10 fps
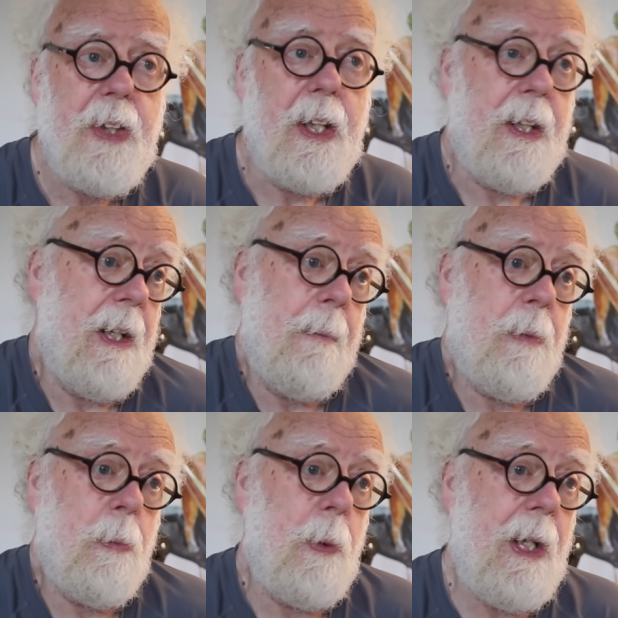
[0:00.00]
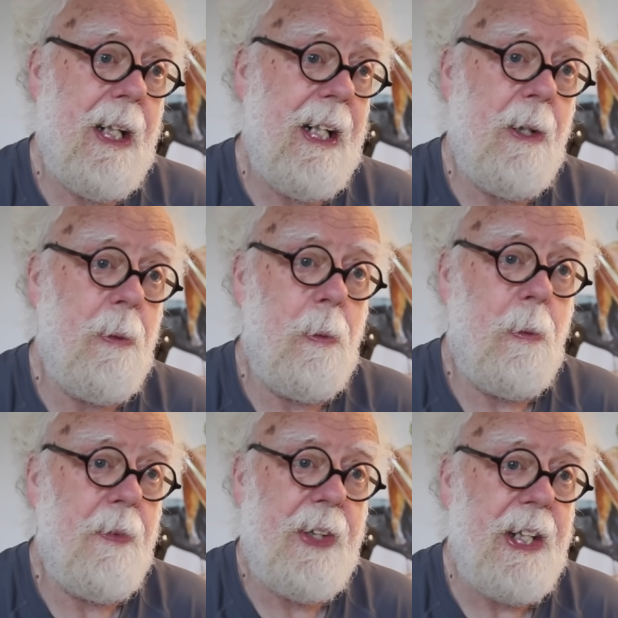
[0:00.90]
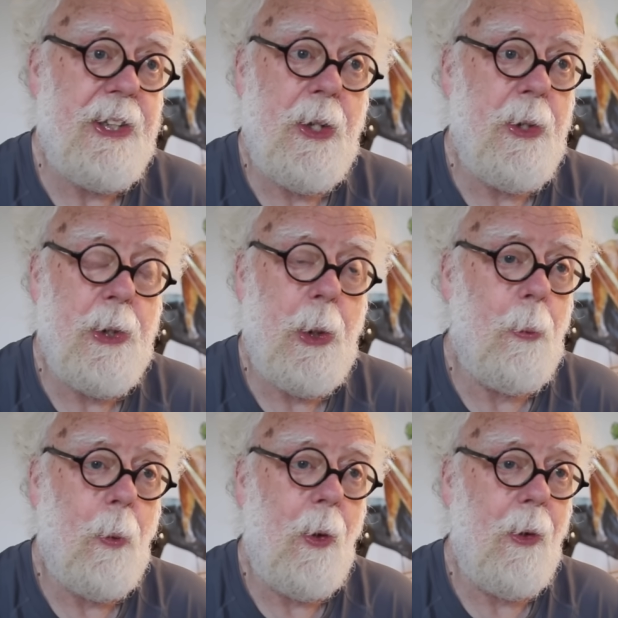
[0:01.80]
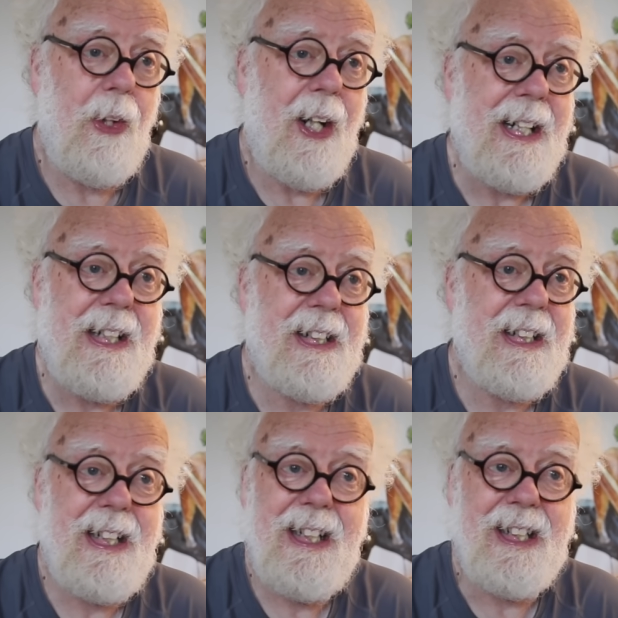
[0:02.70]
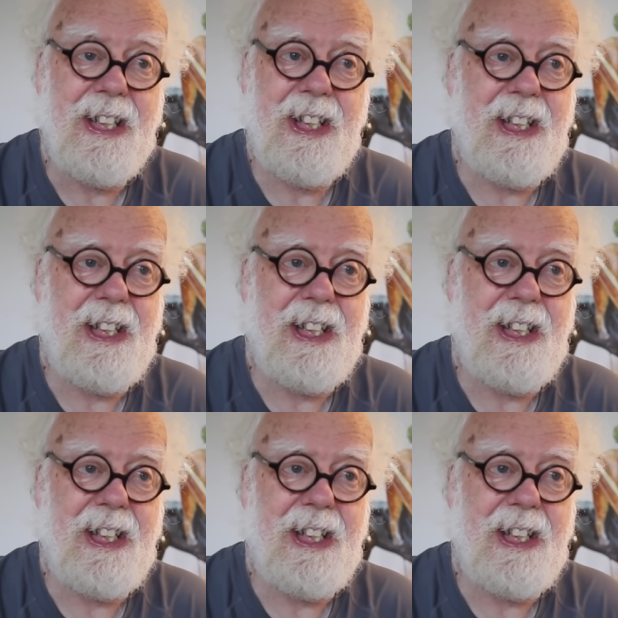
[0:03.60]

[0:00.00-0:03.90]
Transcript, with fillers: um, where they don't know what light is.